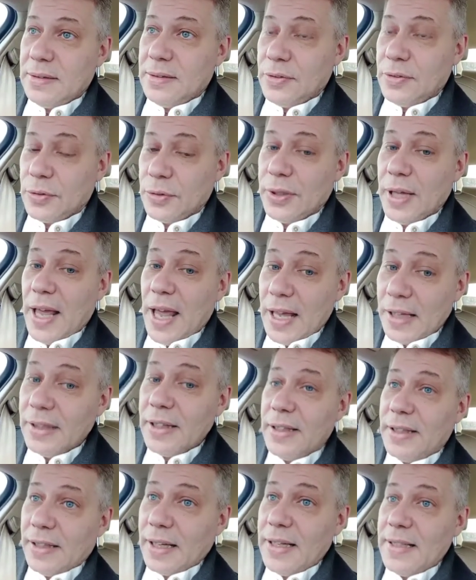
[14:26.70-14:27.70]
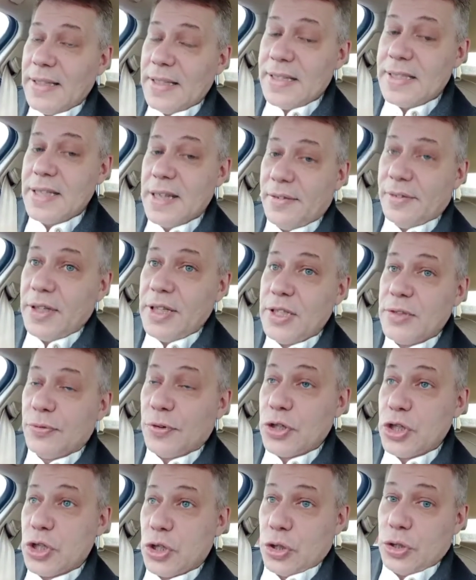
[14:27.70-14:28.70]
Through the end of the 1970s
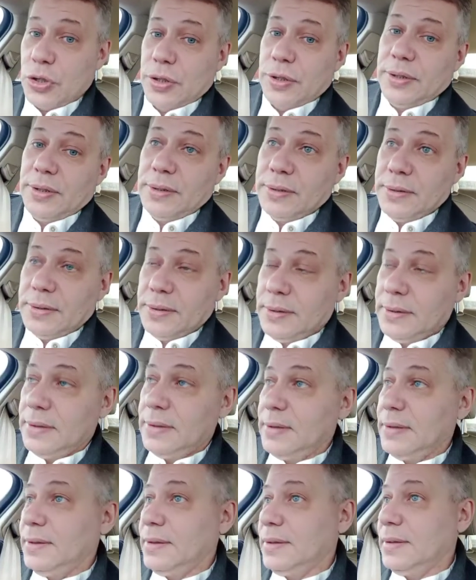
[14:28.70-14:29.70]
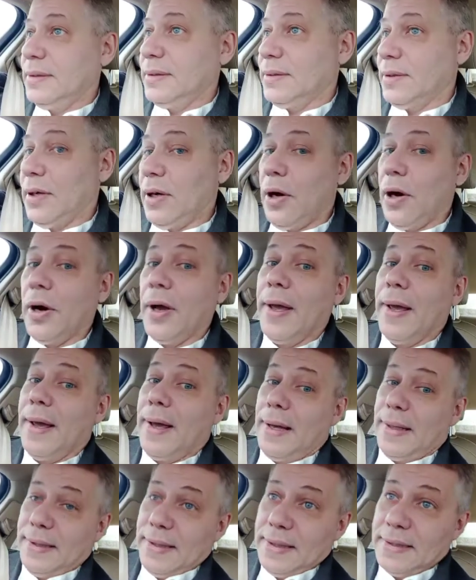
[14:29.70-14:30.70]
for sure. Oh
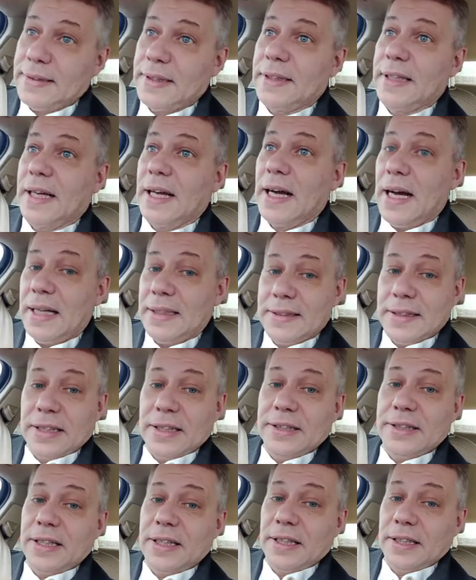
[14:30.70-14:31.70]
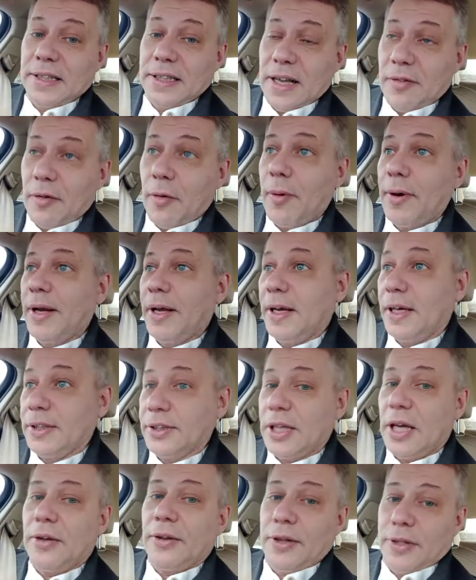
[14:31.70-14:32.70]
yeah, these are the guys that are telling everyone
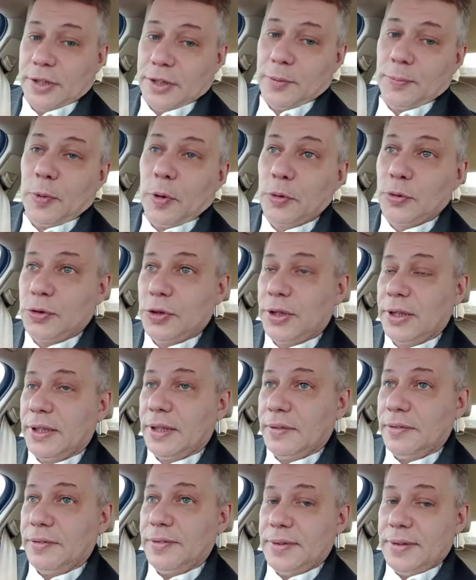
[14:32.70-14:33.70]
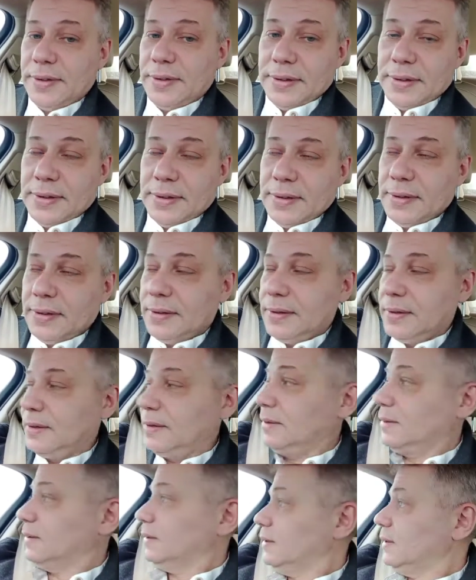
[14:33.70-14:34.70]
else how they're supposed to live.
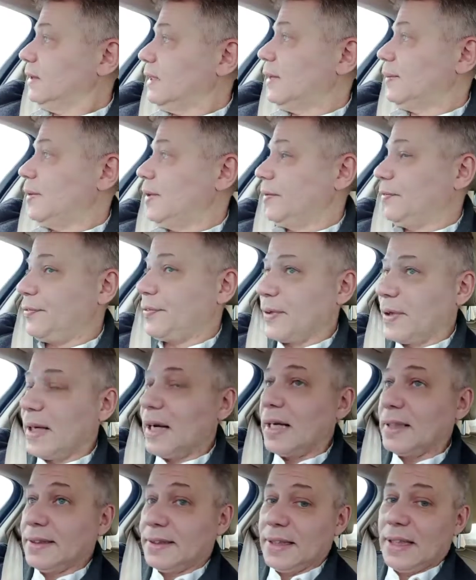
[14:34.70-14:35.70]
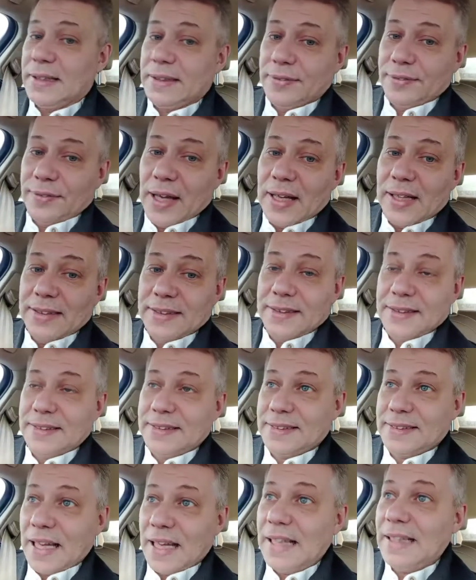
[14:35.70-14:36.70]
I mean, for God's sakes, if that isn't
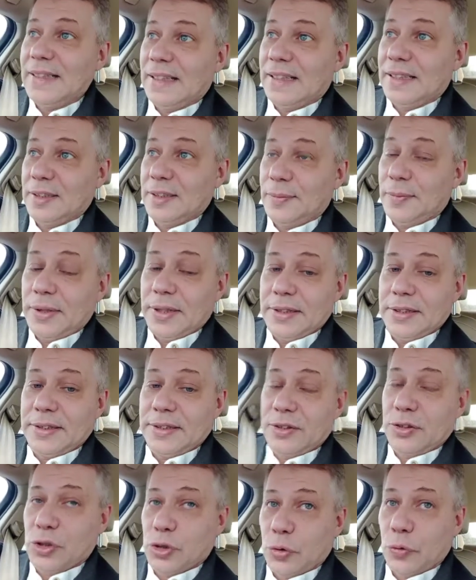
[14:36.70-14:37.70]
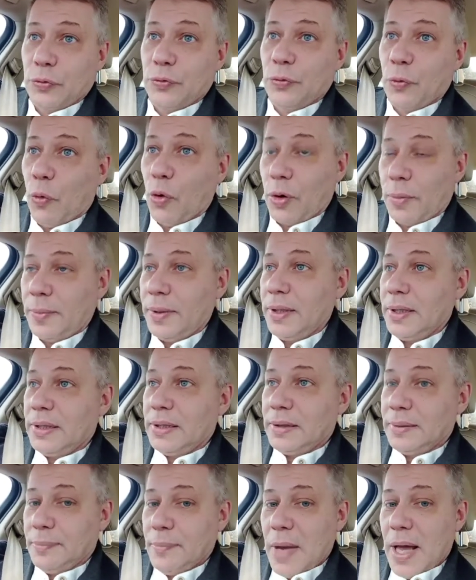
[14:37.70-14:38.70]
Satanism in its true form,
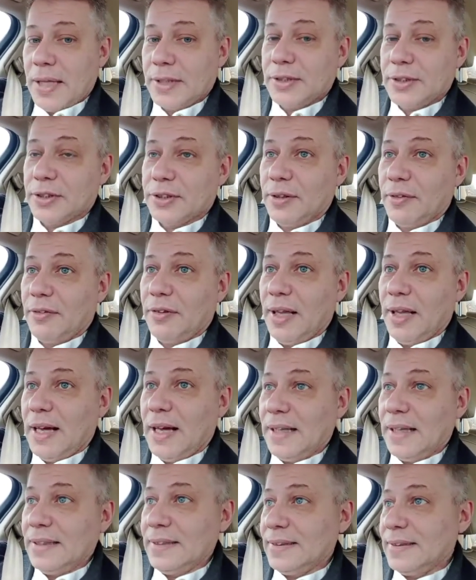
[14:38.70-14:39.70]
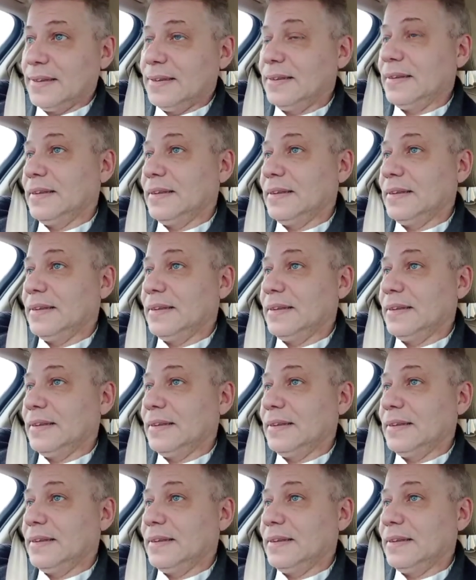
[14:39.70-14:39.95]
masters of lies.